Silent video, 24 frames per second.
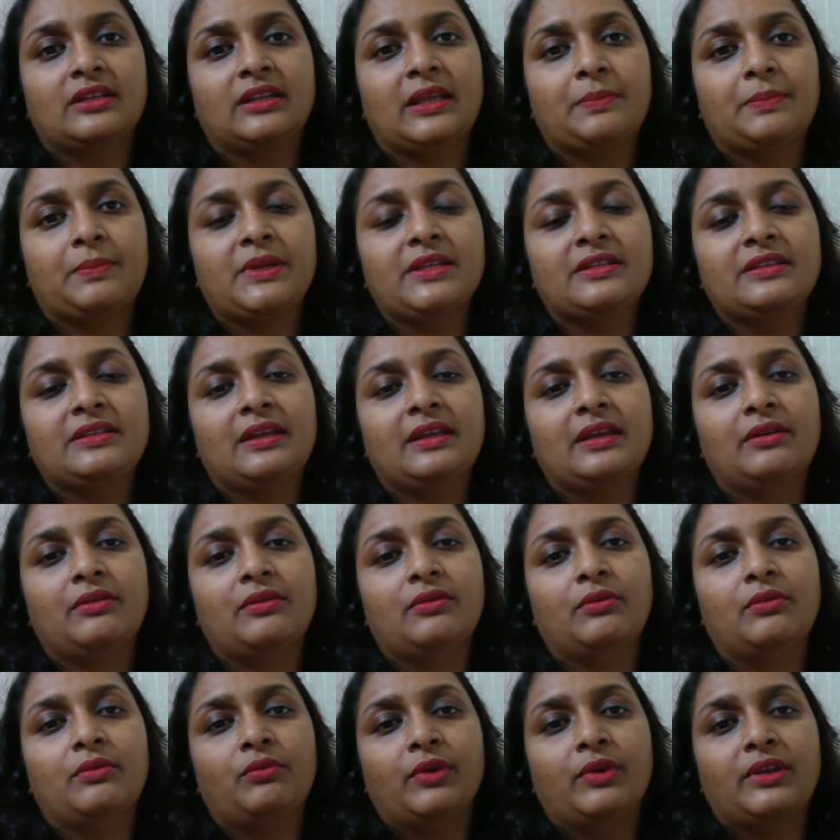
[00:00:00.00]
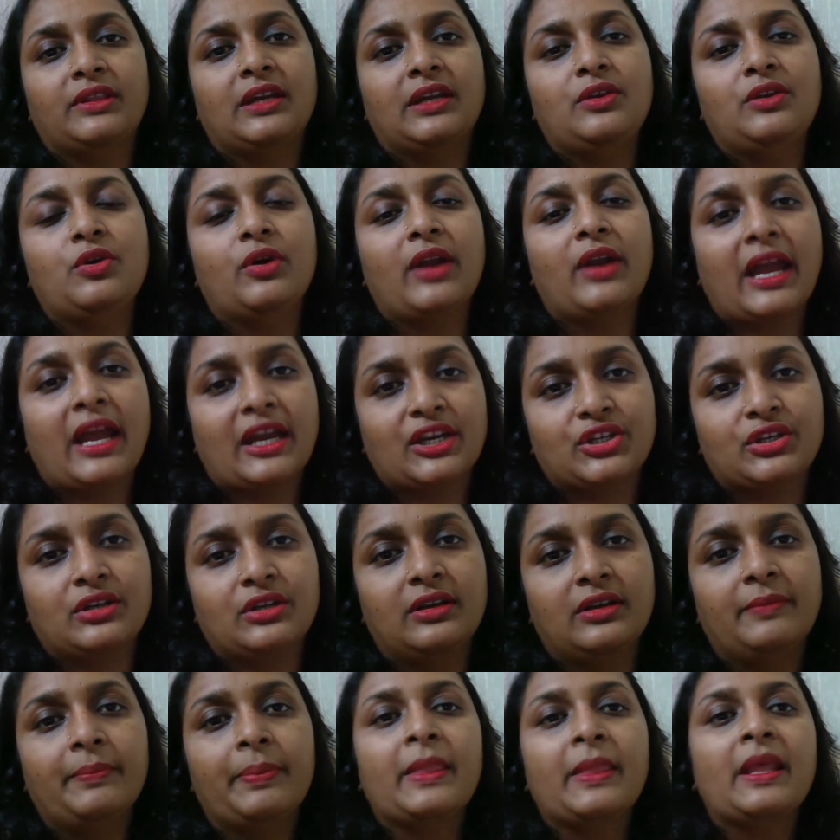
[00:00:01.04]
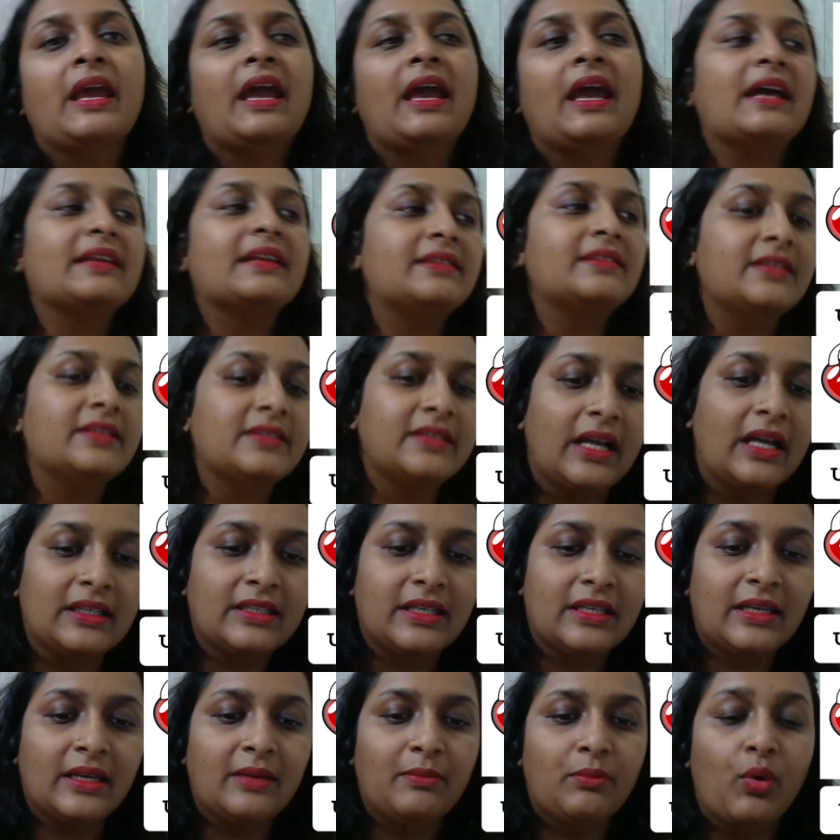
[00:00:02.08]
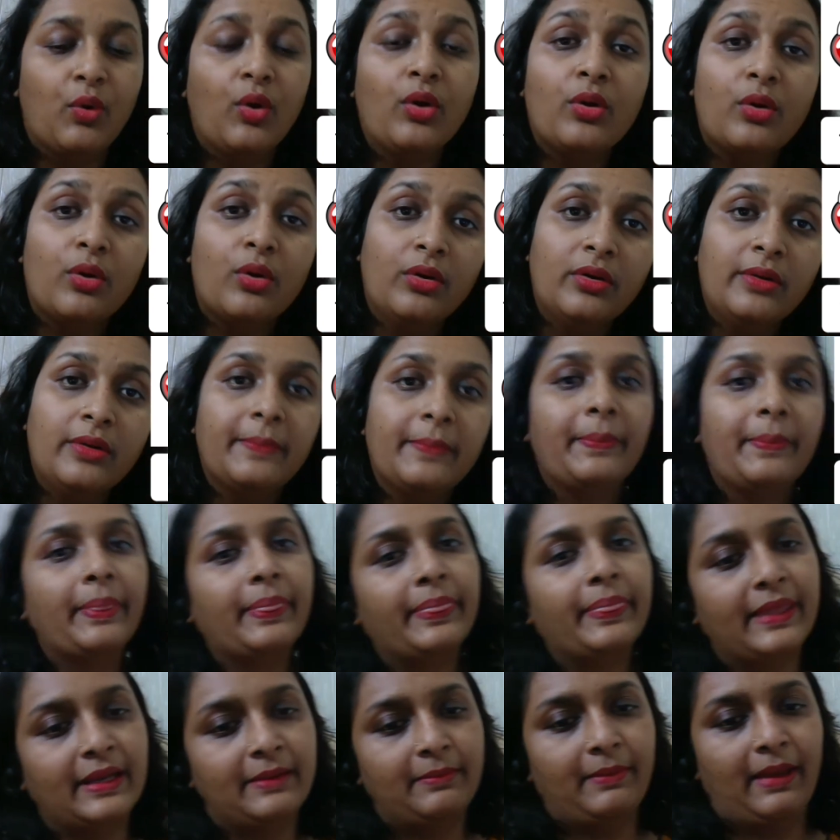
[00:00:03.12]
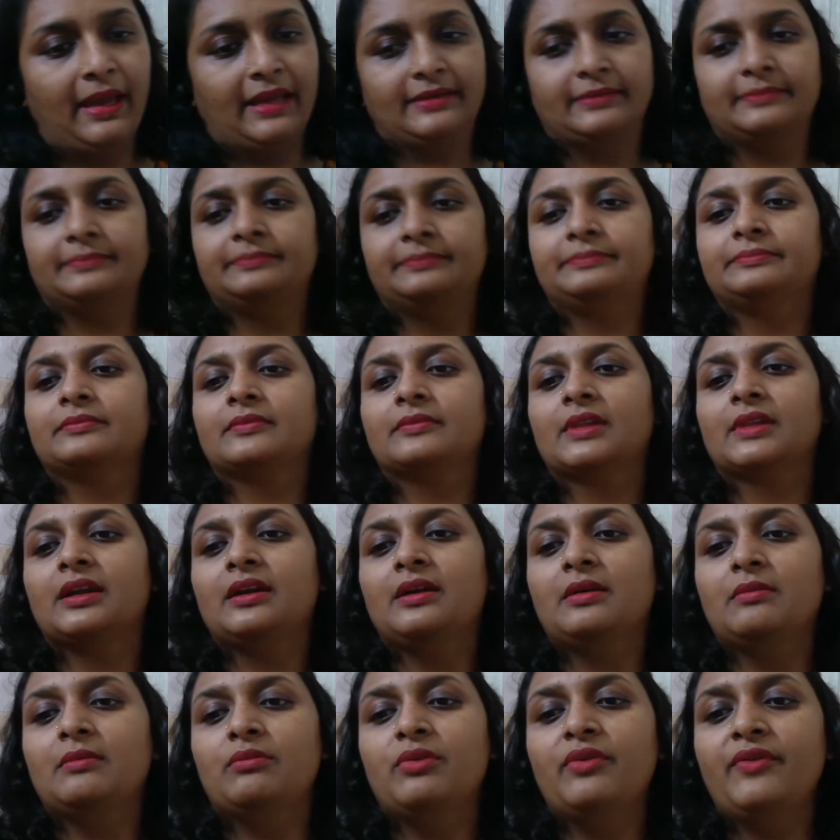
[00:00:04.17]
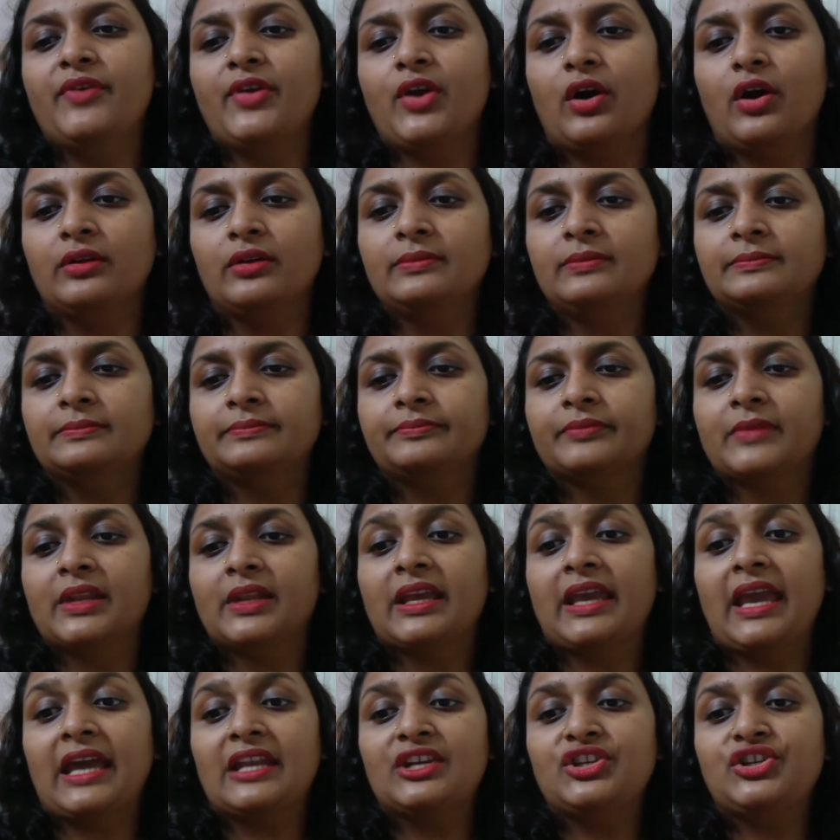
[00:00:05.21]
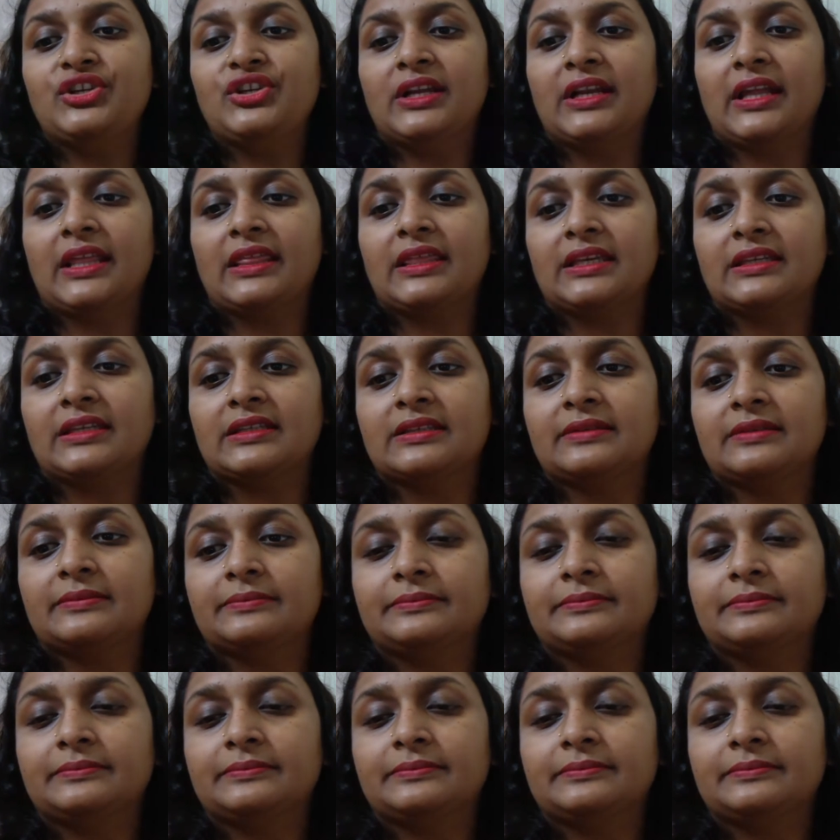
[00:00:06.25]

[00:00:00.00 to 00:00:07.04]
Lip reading: That means whether your action has resulted in more good than bad. Moving on, Kantian ethics.